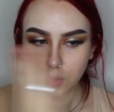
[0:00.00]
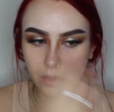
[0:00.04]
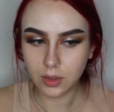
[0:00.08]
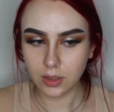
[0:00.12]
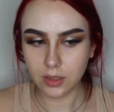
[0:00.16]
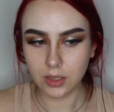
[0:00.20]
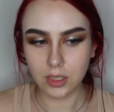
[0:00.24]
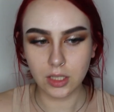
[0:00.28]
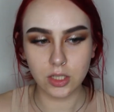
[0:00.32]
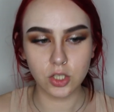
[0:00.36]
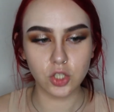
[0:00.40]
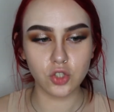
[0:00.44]

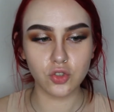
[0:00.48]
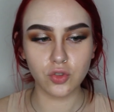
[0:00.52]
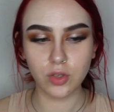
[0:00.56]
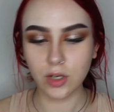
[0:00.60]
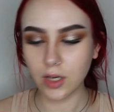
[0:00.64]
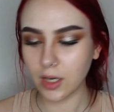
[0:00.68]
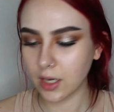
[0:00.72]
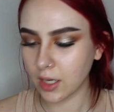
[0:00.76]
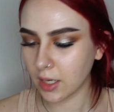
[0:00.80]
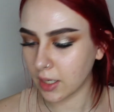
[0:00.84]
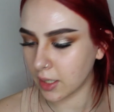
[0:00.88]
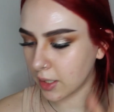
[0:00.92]
Let that
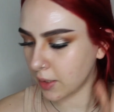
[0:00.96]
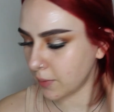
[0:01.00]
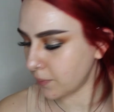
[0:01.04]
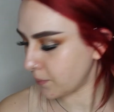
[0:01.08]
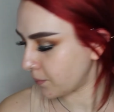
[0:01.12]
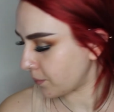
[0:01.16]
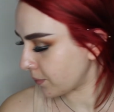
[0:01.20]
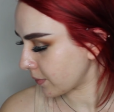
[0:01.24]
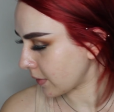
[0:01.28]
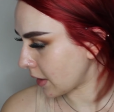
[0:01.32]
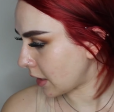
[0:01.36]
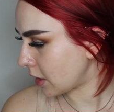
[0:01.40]
dry.
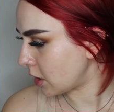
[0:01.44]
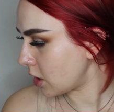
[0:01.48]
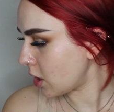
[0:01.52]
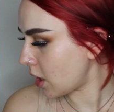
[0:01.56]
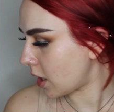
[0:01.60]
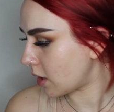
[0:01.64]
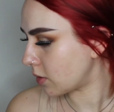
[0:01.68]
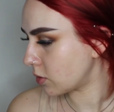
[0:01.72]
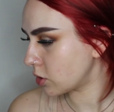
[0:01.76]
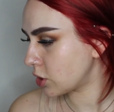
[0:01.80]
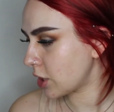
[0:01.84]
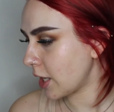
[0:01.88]
I know,
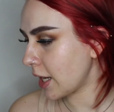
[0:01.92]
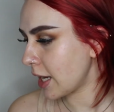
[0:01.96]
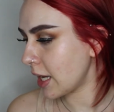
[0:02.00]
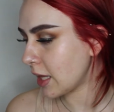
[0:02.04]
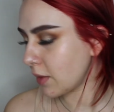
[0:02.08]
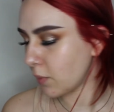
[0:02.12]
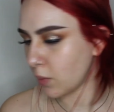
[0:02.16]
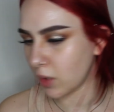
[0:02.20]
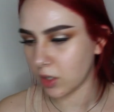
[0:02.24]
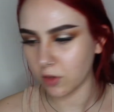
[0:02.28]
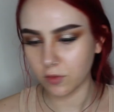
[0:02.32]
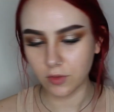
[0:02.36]
I wish I
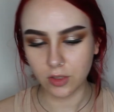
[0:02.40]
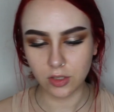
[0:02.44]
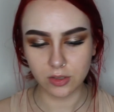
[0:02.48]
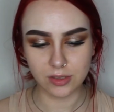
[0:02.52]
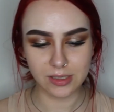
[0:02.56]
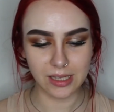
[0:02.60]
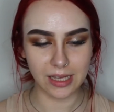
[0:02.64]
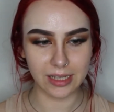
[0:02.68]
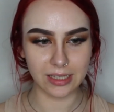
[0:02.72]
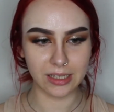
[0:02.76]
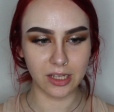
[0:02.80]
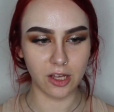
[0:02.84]
had one of
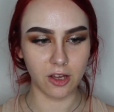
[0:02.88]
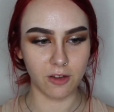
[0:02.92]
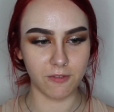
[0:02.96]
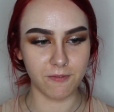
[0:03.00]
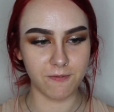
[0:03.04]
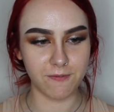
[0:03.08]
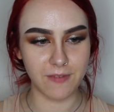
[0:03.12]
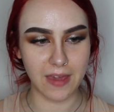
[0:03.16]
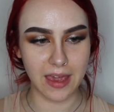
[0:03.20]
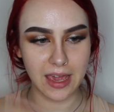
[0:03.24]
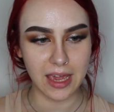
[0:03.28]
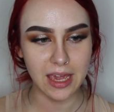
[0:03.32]
those like little
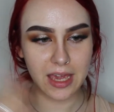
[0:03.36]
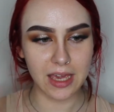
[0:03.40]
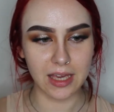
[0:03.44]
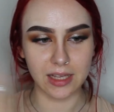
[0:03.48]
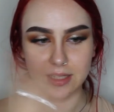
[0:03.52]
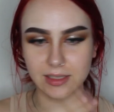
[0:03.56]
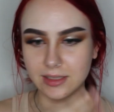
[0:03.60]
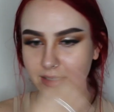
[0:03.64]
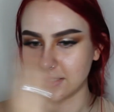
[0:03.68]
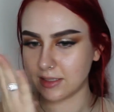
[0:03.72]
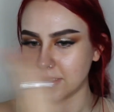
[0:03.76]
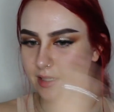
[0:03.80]

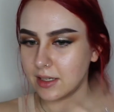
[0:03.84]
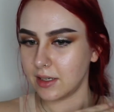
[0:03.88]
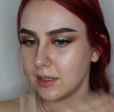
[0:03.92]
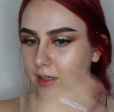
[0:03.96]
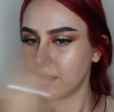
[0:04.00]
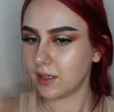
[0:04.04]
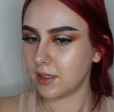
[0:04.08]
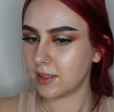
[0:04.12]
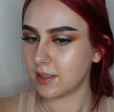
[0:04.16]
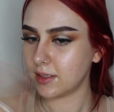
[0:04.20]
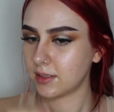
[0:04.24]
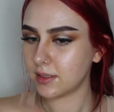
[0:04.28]
fans
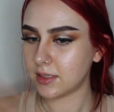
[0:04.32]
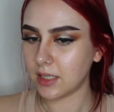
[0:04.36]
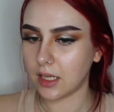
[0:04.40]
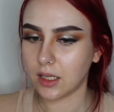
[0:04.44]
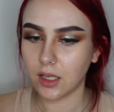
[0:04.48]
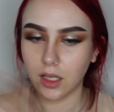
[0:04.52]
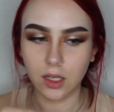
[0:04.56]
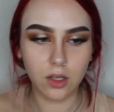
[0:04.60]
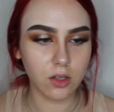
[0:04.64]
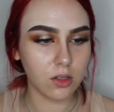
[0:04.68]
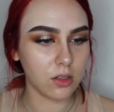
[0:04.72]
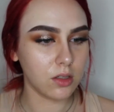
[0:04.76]
that
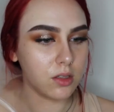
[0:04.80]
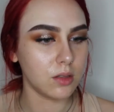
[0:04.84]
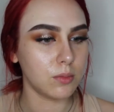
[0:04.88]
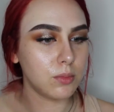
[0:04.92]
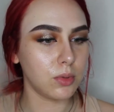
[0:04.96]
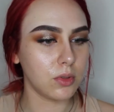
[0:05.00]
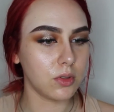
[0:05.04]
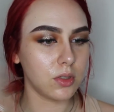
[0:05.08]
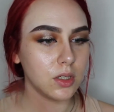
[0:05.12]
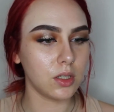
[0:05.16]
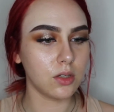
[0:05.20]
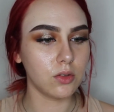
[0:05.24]
like all the
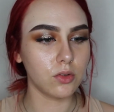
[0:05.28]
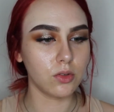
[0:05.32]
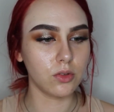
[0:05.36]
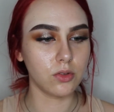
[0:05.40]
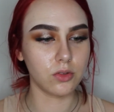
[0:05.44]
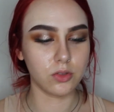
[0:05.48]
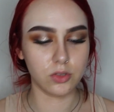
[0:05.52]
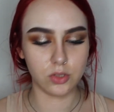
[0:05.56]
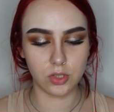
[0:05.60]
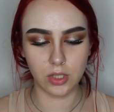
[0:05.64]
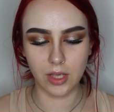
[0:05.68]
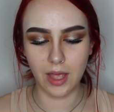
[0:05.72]
beauty
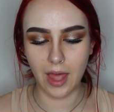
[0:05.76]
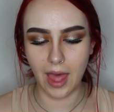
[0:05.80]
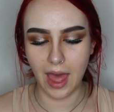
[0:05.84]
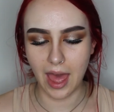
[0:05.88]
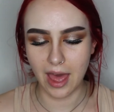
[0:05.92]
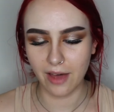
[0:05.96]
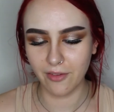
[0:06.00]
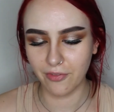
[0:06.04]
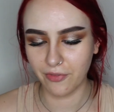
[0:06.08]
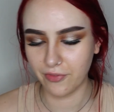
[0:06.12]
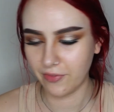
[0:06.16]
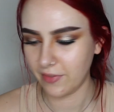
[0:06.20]
gurus
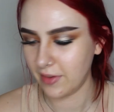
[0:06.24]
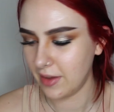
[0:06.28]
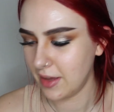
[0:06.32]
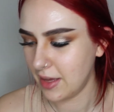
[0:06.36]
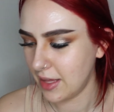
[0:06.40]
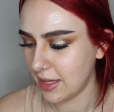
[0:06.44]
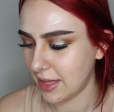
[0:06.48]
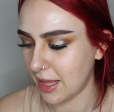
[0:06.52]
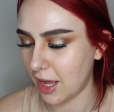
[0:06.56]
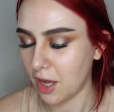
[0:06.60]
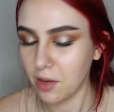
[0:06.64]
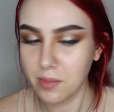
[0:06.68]
have.
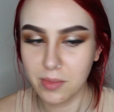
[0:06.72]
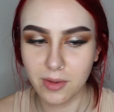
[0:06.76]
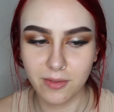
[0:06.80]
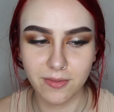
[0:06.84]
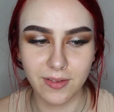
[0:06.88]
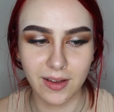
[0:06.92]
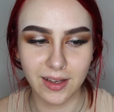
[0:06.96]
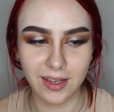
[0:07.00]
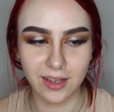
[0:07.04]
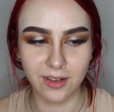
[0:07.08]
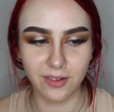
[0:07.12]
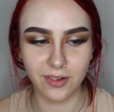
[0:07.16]
That would be
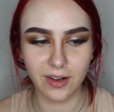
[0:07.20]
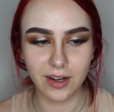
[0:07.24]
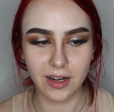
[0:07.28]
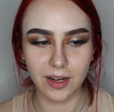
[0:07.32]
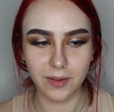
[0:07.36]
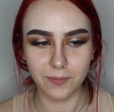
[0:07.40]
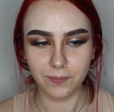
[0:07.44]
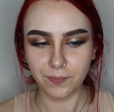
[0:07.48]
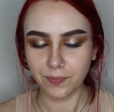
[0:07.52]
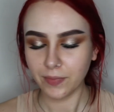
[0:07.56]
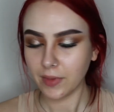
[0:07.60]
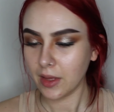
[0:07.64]
fucking
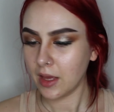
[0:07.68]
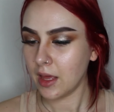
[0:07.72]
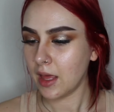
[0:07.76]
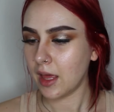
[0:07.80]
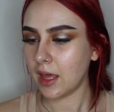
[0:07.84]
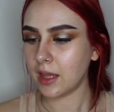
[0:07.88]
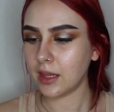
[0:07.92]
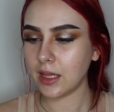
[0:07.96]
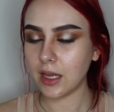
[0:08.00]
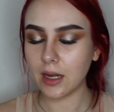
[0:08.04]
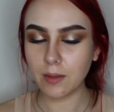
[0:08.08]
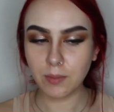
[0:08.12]
great.
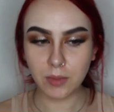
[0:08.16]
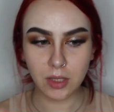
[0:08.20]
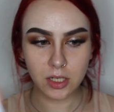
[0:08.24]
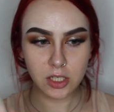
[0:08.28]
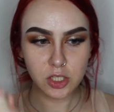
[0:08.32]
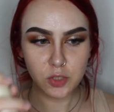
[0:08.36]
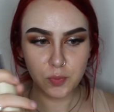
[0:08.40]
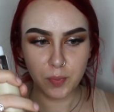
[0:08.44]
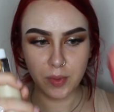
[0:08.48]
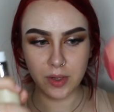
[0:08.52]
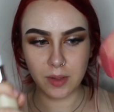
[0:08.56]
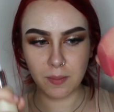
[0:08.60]
And then I'm
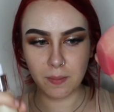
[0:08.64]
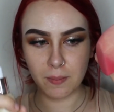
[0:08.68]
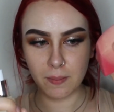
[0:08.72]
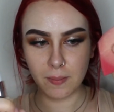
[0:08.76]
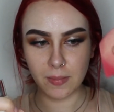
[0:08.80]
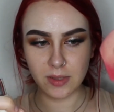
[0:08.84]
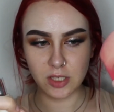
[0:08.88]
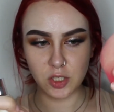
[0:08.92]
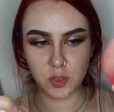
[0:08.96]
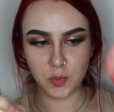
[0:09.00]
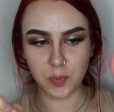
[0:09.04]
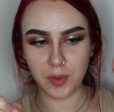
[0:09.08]
gonna
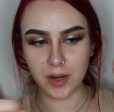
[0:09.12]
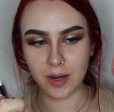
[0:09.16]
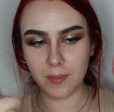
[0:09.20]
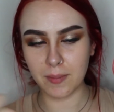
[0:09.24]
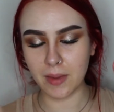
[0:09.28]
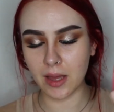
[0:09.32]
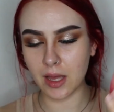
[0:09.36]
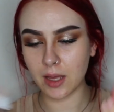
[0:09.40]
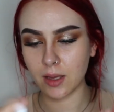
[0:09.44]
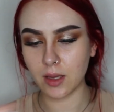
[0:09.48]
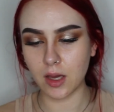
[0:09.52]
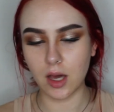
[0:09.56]
spray
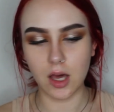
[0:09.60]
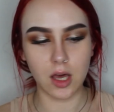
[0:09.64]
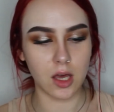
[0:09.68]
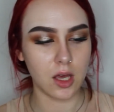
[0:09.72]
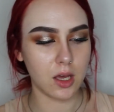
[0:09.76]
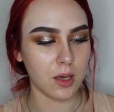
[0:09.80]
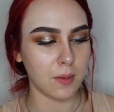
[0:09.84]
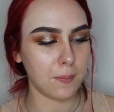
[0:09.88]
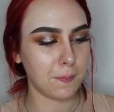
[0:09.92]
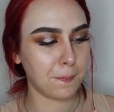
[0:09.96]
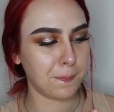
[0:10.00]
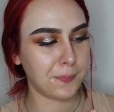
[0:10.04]

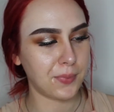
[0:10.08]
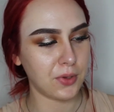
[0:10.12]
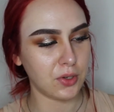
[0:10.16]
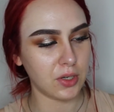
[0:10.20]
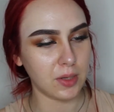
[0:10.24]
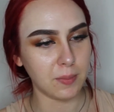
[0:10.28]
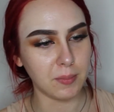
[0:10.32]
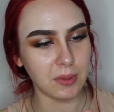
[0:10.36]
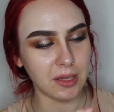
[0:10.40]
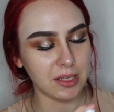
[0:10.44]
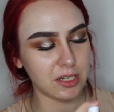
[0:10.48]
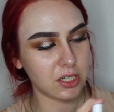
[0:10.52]
my
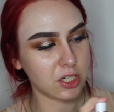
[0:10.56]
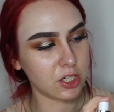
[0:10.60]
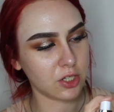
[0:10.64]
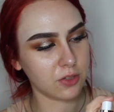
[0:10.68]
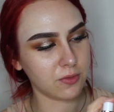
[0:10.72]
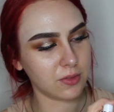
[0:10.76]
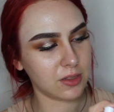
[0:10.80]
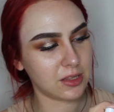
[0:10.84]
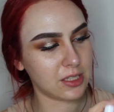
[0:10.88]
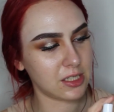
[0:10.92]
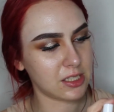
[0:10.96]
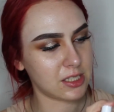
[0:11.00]
beauty
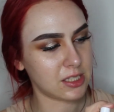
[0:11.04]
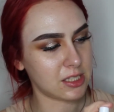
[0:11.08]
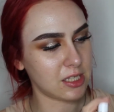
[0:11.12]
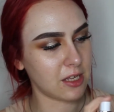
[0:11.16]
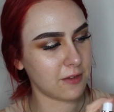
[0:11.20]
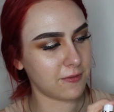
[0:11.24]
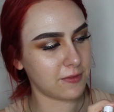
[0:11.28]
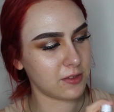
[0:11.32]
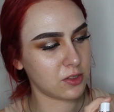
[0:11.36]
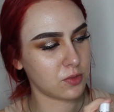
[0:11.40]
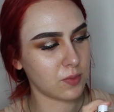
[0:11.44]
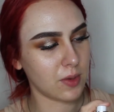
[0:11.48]
blender with this
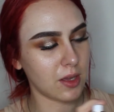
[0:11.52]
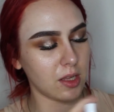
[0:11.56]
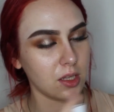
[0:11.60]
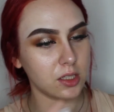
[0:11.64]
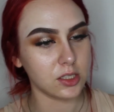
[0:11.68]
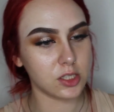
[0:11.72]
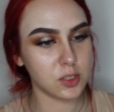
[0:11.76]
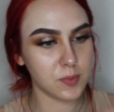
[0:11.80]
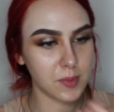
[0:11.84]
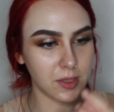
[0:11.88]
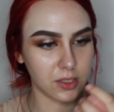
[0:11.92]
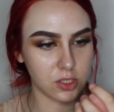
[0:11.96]
stuff as
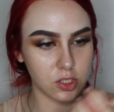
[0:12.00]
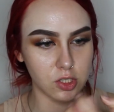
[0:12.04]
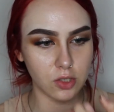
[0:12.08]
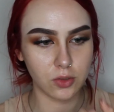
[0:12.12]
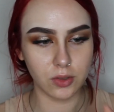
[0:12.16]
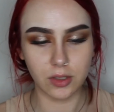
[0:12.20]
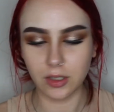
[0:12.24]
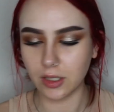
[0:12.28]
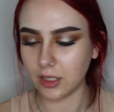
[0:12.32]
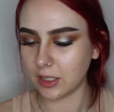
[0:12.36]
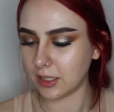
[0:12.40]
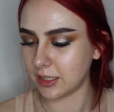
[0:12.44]
well. It smells
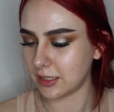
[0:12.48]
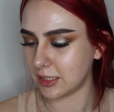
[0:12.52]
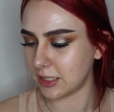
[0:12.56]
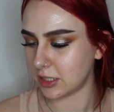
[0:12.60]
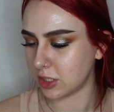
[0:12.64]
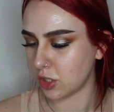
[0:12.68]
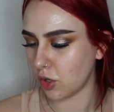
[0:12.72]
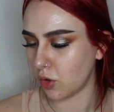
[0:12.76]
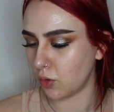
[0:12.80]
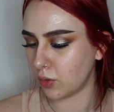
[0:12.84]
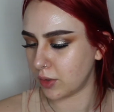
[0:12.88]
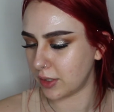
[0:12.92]
so good because
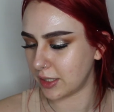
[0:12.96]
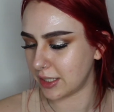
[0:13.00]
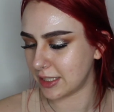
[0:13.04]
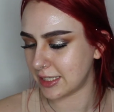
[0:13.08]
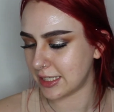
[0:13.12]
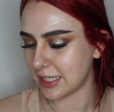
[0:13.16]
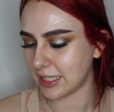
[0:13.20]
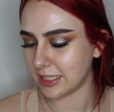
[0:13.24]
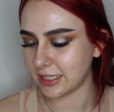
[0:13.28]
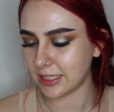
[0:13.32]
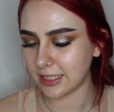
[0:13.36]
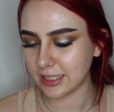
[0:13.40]
it's
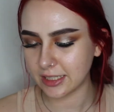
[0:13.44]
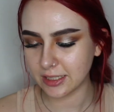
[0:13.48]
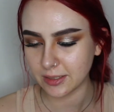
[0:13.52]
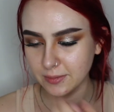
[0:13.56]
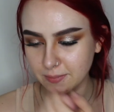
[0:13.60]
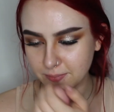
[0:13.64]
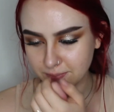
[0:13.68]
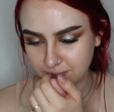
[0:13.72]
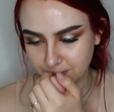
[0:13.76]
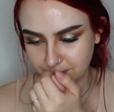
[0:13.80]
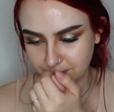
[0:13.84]
coconut scented.